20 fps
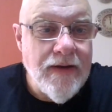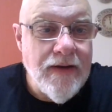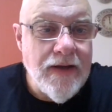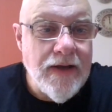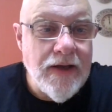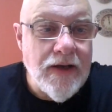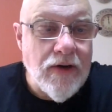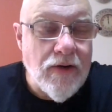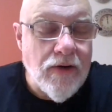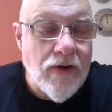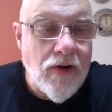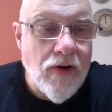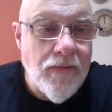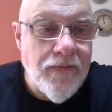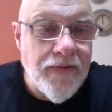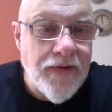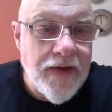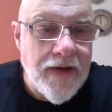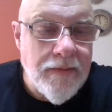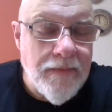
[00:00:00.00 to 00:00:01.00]
You know, and
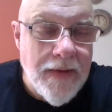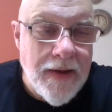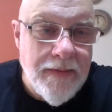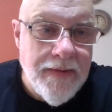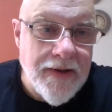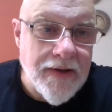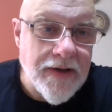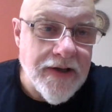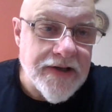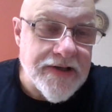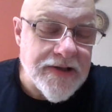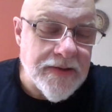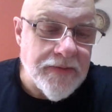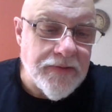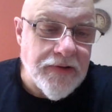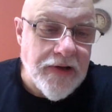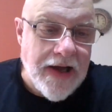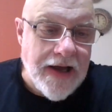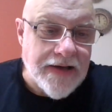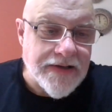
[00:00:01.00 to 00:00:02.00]
hopefully maybe he'll get some
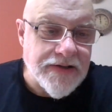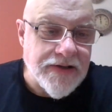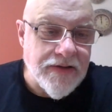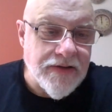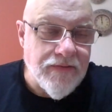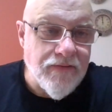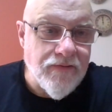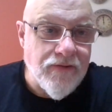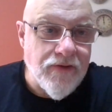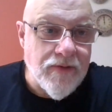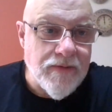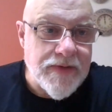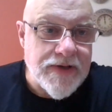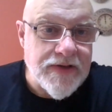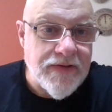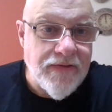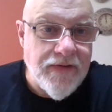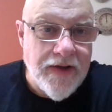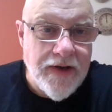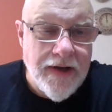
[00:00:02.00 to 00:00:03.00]
traction from
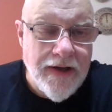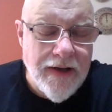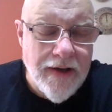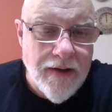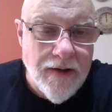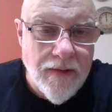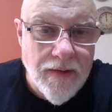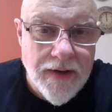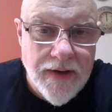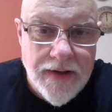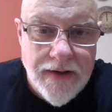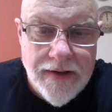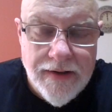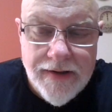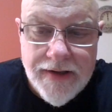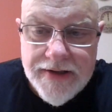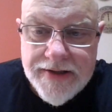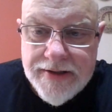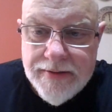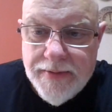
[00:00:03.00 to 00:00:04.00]
his video and he'll
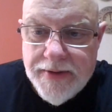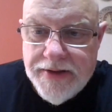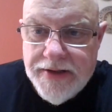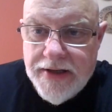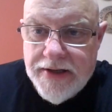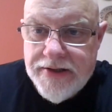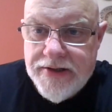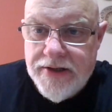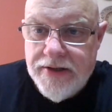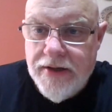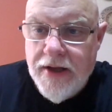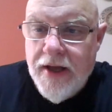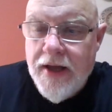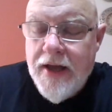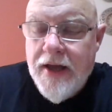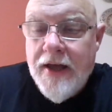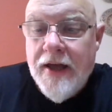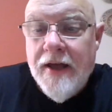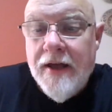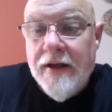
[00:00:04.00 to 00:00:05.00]
get some attention.
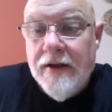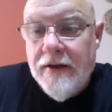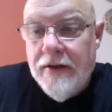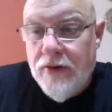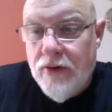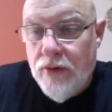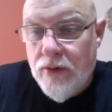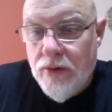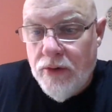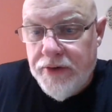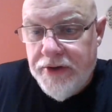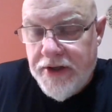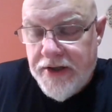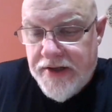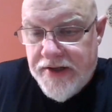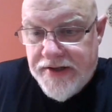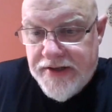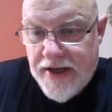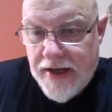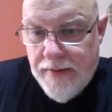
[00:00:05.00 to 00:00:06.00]
Google did
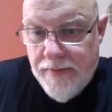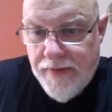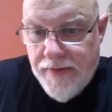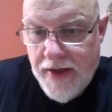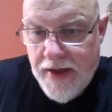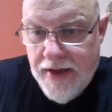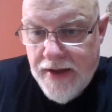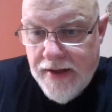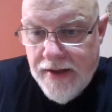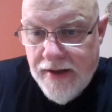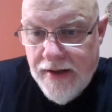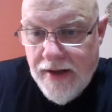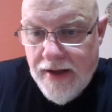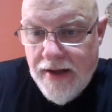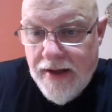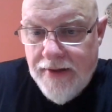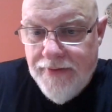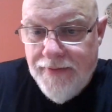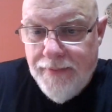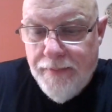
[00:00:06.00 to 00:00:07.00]
the same thing,
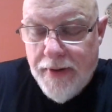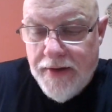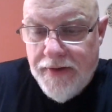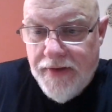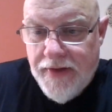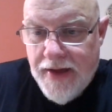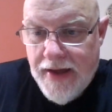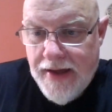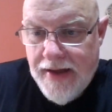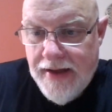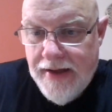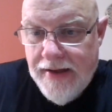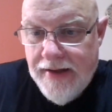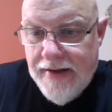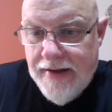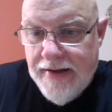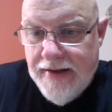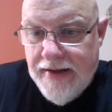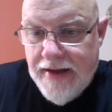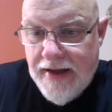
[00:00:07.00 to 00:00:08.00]
but
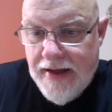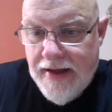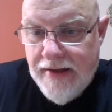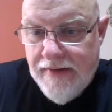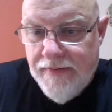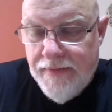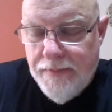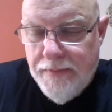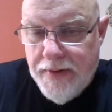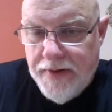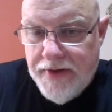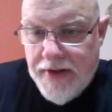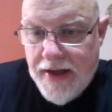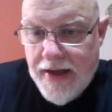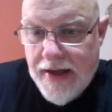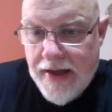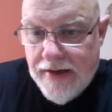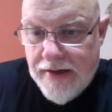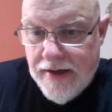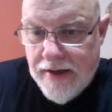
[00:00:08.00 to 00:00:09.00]
they
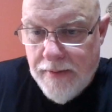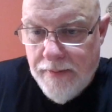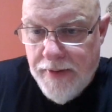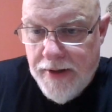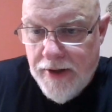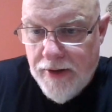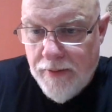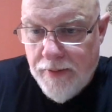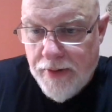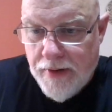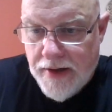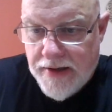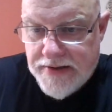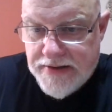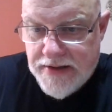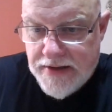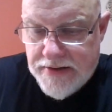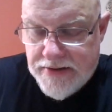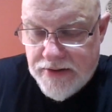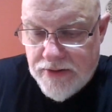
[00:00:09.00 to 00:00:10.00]
had an appeal
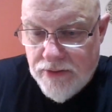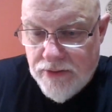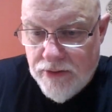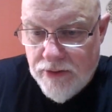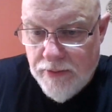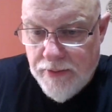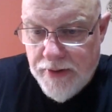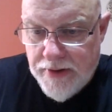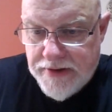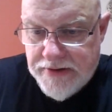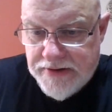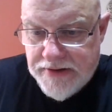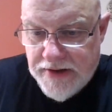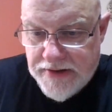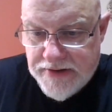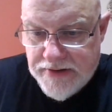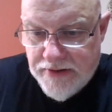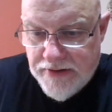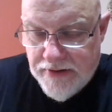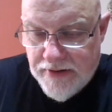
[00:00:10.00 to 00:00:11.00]
process. Google Books
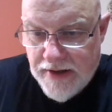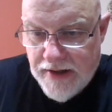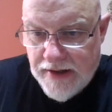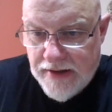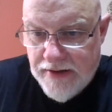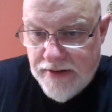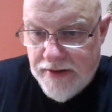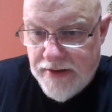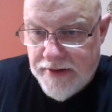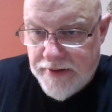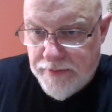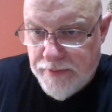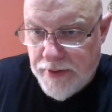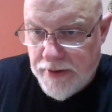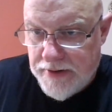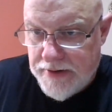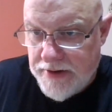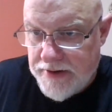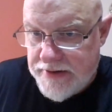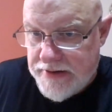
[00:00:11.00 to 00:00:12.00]
did. So they're like, this
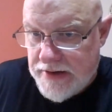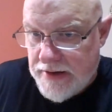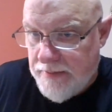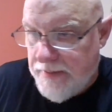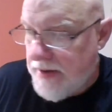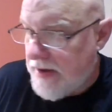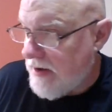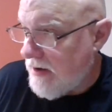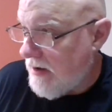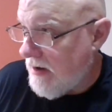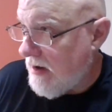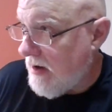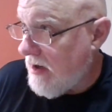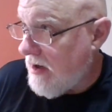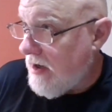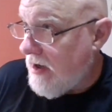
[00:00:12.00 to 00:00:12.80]
book doesn't appear.